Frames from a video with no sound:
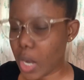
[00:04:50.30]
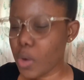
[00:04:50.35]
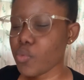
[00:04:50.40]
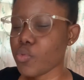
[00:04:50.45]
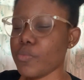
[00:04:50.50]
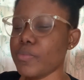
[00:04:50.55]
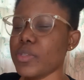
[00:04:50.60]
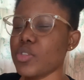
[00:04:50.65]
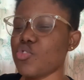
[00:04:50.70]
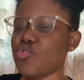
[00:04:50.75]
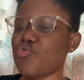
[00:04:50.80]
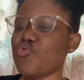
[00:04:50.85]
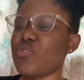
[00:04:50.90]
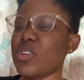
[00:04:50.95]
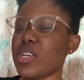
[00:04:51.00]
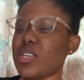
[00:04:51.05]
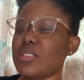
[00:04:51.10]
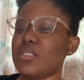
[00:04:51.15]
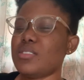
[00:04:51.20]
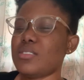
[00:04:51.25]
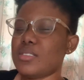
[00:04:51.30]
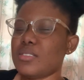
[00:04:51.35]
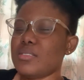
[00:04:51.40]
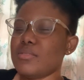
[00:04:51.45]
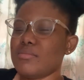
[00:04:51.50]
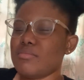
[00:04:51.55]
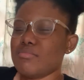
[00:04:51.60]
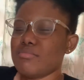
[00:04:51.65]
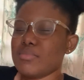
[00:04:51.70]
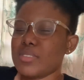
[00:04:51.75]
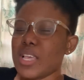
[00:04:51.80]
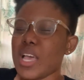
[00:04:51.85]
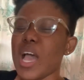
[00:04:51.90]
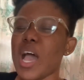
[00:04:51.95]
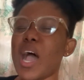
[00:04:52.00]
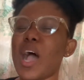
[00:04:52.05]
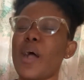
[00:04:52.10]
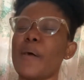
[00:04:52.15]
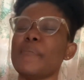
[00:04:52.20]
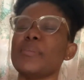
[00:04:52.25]
I will be great.
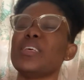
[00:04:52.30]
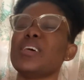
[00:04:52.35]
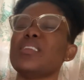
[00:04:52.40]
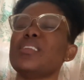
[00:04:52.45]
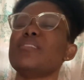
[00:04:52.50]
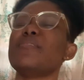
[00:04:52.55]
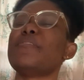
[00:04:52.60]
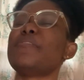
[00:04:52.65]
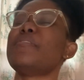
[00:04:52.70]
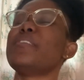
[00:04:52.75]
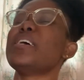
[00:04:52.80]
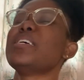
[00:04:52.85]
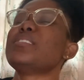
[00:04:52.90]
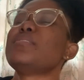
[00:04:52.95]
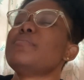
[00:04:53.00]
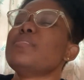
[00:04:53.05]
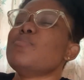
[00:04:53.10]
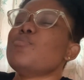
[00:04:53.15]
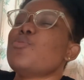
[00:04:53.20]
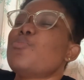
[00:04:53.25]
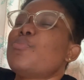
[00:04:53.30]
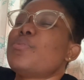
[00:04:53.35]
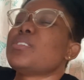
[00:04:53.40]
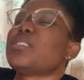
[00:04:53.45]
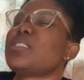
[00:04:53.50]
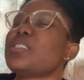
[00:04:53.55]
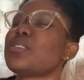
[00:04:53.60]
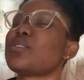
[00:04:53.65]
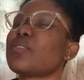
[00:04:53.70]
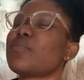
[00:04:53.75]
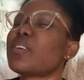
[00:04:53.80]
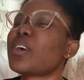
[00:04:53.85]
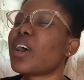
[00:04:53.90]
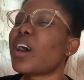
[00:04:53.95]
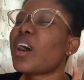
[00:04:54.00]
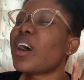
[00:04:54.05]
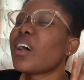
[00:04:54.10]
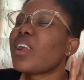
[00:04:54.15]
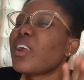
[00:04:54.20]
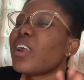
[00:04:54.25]
I'll be the first female president of
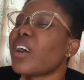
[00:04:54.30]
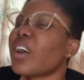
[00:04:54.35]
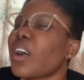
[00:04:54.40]
Ghana.